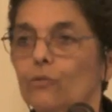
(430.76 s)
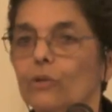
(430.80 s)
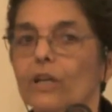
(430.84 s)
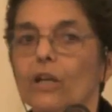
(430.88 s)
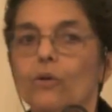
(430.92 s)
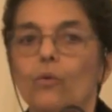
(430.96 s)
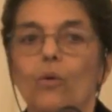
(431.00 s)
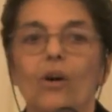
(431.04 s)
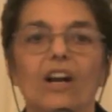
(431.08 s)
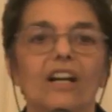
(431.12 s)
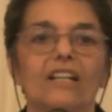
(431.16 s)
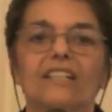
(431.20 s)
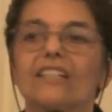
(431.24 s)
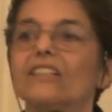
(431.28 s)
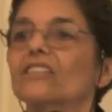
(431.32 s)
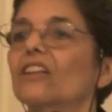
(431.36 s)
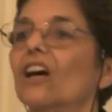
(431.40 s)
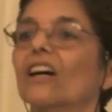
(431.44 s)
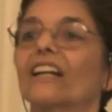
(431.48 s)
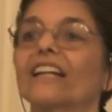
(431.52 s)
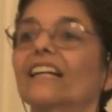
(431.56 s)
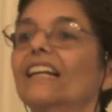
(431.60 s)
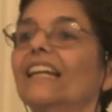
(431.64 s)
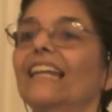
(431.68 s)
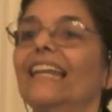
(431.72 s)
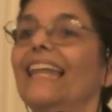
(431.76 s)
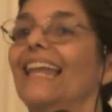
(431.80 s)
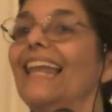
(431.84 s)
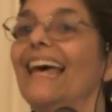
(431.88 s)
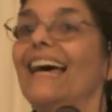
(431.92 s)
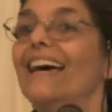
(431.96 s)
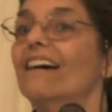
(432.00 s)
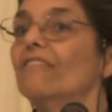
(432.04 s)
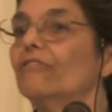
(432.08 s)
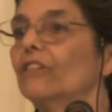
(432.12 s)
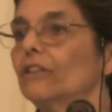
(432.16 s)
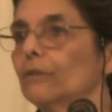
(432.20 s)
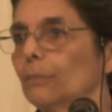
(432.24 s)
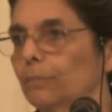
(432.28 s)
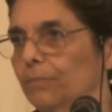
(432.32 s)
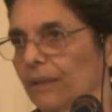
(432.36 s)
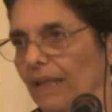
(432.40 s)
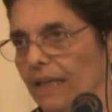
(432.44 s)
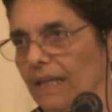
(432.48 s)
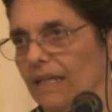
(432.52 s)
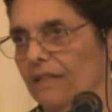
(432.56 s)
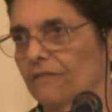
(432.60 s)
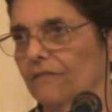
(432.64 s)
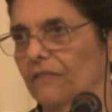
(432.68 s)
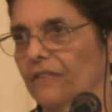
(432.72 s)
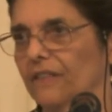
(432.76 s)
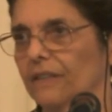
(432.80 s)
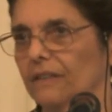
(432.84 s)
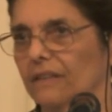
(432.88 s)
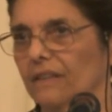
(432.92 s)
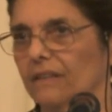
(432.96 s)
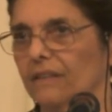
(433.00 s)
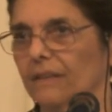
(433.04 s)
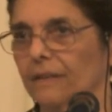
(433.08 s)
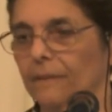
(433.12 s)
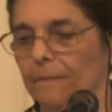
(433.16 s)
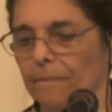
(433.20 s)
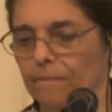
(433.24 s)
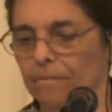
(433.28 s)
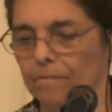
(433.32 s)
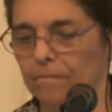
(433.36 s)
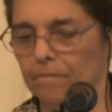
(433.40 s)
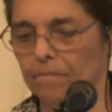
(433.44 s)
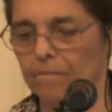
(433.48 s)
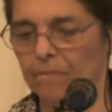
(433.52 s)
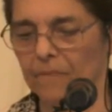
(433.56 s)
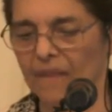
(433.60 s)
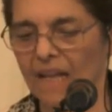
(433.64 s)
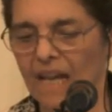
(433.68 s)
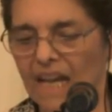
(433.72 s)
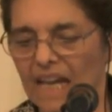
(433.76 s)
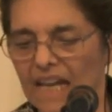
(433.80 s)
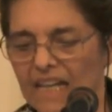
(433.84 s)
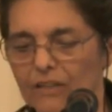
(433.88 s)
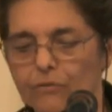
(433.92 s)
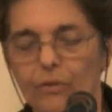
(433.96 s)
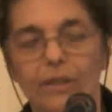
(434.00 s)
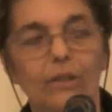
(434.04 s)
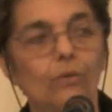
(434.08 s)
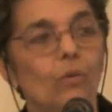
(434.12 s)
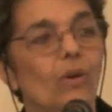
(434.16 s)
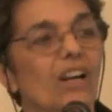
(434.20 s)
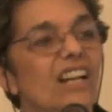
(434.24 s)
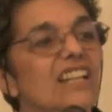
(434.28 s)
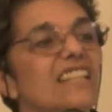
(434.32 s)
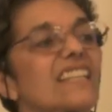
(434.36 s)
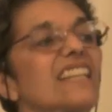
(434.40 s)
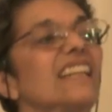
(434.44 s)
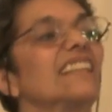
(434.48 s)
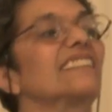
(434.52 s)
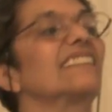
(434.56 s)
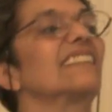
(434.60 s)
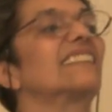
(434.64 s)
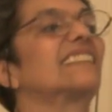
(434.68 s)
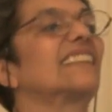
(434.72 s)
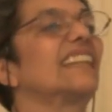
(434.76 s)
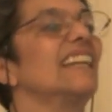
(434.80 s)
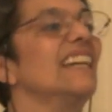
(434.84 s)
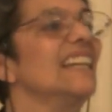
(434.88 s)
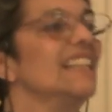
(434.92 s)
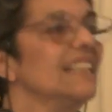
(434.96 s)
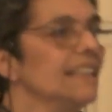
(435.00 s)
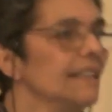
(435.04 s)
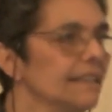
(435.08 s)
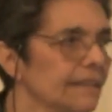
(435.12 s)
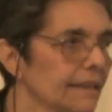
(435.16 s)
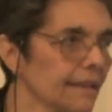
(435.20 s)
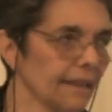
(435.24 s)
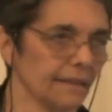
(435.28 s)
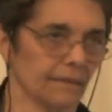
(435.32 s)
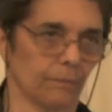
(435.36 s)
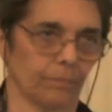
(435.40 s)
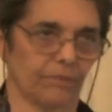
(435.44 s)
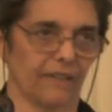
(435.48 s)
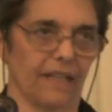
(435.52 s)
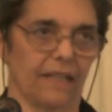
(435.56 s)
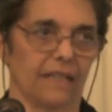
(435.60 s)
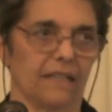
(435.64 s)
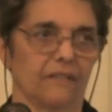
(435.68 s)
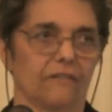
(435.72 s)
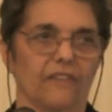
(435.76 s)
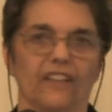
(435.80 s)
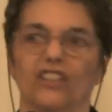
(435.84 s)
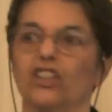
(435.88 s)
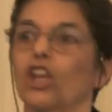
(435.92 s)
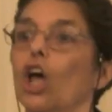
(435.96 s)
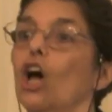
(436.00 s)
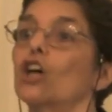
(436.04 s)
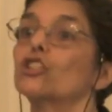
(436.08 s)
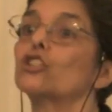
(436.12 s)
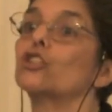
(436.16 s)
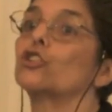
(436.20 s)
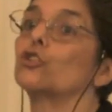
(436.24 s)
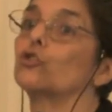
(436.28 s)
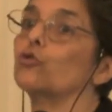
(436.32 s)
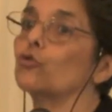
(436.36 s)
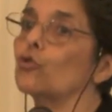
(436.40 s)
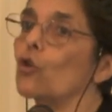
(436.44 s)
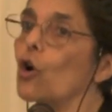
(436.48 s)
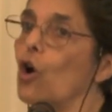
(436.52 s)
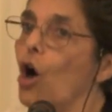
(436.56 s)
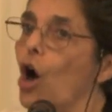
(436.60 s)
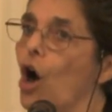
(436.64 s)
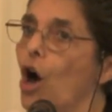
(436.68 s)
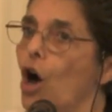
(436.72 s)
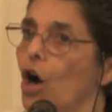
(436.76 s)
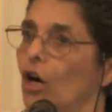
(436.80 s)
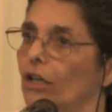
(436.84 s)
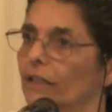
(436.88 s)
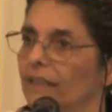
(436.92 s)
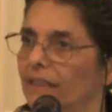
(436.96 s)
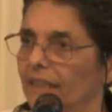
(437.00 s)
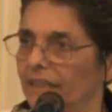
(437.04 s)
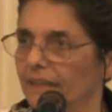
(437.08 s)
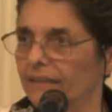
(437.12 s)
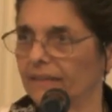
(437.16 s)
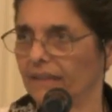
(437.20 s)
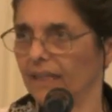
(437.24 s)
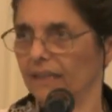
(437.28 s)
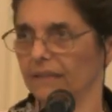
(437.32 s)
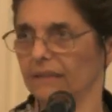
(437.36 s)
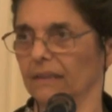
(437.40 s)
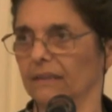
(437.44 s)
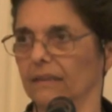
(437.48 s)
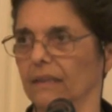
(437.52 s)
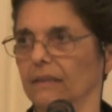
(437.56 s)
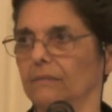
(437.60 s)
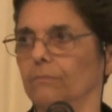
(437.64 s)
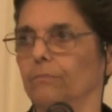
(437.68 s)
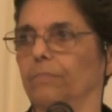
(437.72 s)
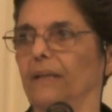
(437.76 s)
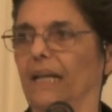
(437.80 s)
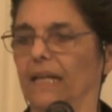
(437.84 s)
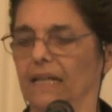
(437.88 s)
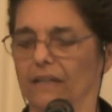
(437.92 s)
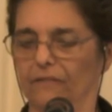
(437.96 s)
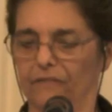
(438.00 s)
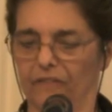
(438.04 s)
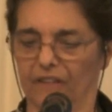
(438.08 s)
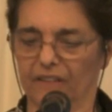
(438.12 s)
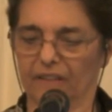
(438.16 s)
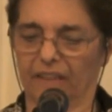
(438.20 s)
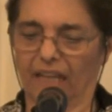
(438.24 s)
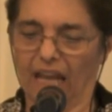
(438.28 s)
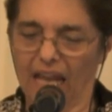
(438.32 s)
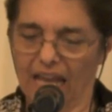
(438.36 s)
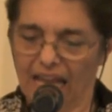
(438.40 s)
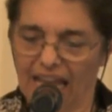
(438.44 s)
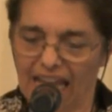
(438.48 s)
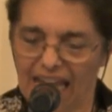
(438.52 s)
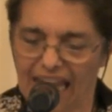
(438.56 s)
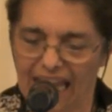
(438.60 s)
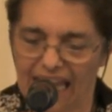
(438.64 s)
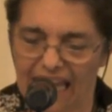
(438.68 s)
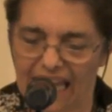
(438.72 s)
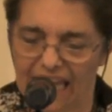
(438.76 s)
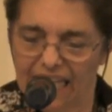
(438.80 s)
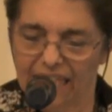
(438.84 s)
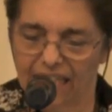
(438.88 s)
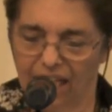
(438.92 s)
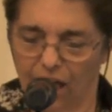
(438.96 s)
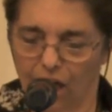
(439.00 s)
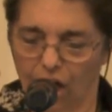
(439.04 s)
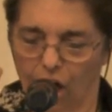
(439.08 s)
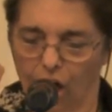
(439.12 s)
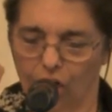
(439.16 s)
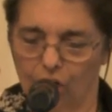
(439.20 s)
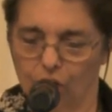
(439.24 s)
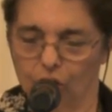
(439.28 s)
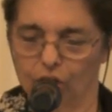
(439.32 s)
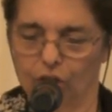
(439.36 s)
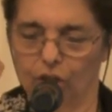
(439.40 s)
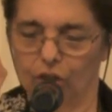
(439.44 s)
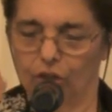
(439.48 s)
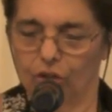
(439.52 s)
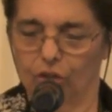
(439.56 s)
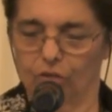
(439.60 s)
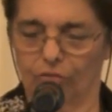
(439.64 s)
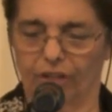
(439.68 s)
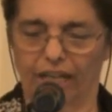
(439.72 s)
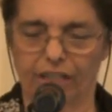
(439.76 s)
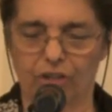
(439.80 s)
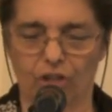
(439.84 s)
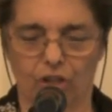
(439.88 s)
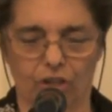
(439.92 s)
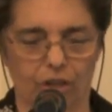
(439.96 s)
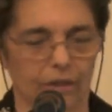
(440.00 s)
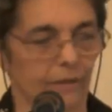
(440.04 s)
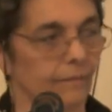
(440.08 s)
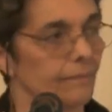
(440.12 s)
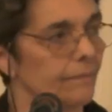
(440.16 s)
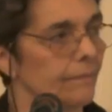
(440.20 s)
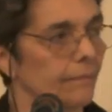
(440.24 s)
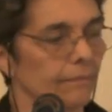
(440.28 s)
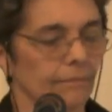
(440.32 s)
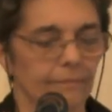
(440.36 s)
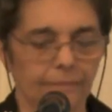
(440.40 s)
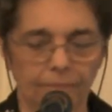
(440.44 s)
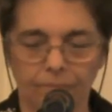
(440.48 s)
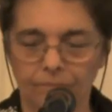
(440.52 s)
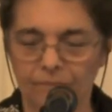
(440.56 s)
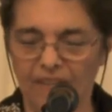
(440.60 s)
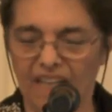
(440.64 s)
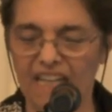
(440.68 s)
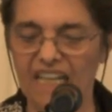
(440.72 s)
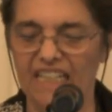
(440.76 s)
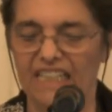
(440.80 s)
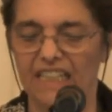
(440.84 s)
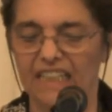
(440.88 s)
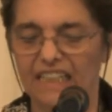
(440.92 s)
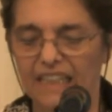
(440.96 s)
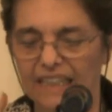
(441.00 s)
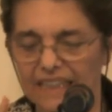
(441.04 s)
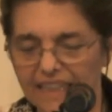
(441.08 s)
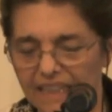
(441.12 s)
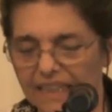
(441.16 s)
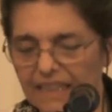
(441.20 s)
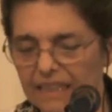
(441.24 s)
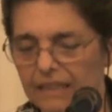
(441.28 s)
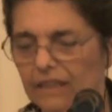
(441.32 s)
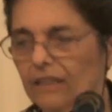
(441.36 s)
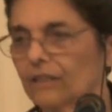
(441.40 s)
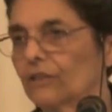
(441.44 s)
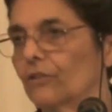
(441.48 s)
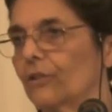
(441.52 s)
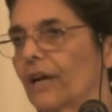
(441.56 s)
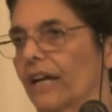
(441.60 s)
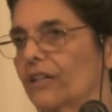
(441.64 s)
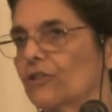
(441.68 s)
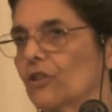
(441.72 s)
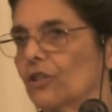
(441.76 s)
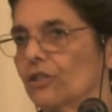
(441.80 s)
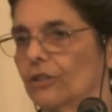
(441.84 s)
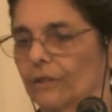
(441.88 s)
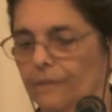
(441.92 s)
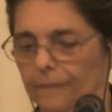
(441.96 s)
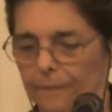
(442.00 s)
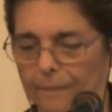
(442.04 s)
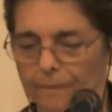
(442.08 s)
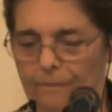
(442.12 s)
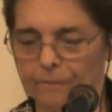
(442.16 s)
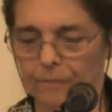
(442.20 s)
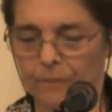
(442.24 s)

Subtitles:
requires not a level playing field. It requires a tilted playing field, strongly tilted playing field, in a good direction, in a clear direction.